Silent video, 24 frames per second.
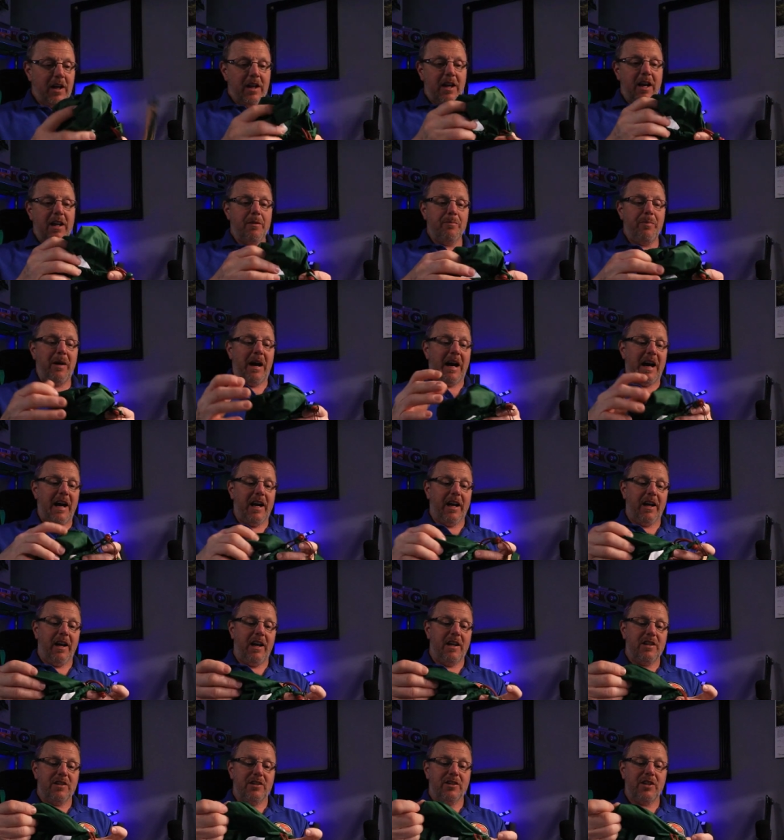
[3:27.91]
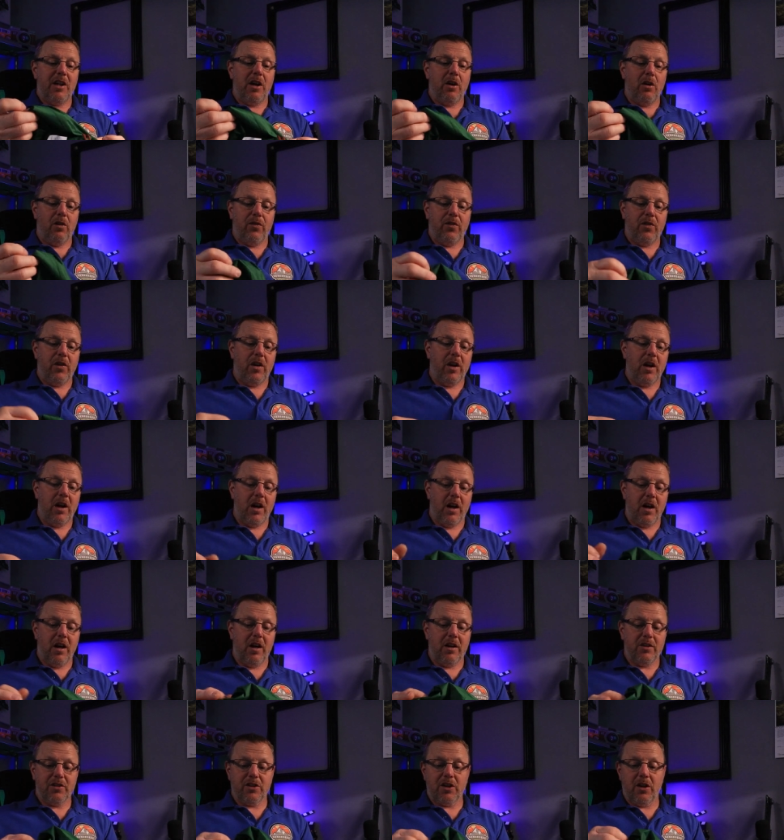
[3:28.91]
Yeah, the bag itself.
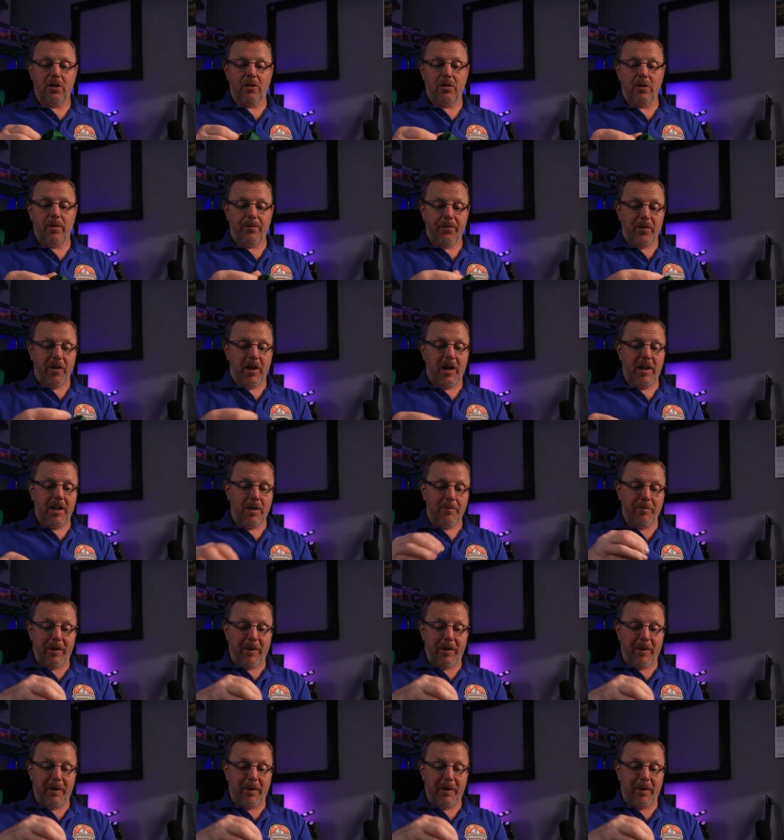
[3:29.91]
Uh, so in